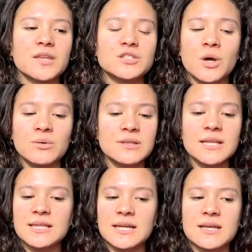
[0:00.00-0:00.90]

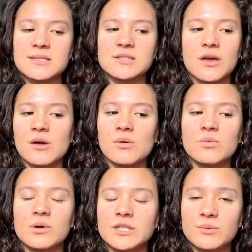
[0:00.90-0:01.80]
totally let us know
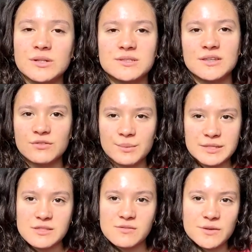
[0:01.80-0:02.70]
what you want to see from
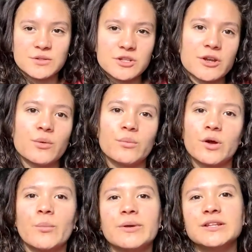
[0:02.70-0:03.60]
us in the future. We're
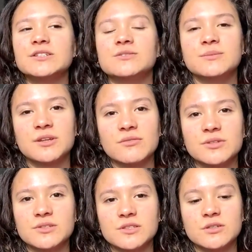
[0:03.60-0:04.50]
hoping to do some
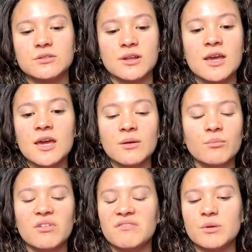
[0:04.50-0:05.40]
covers soon.
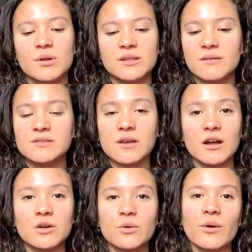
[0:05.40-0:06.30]
If you want to leave
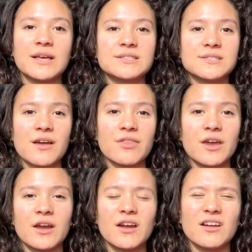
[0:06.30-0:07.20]
song requests down
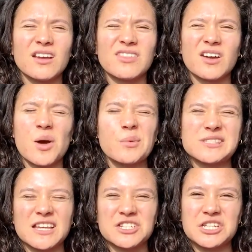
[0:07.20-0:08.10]
there in the comment
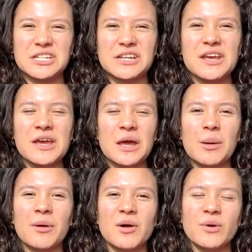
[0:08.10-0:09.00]
section
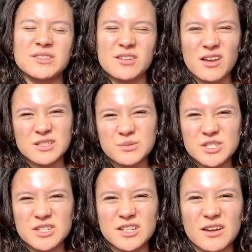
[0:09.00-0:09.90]
about what songs we
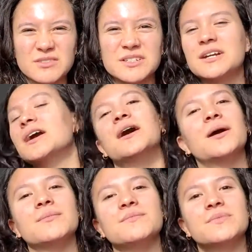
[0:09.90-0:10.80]
should cover,
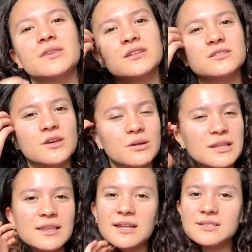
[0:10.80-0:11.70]

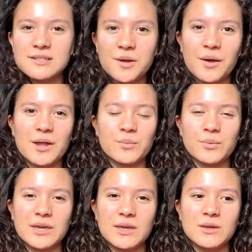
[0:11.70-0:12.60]
totally let us know, and
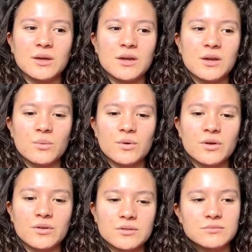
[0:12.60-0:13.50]
we
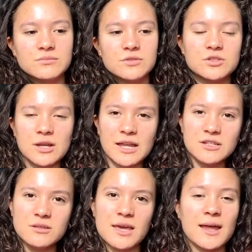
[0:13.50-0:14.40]
will try and
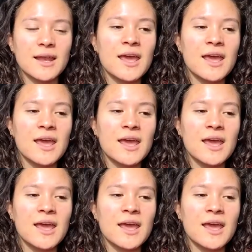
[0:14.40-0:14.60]
do that.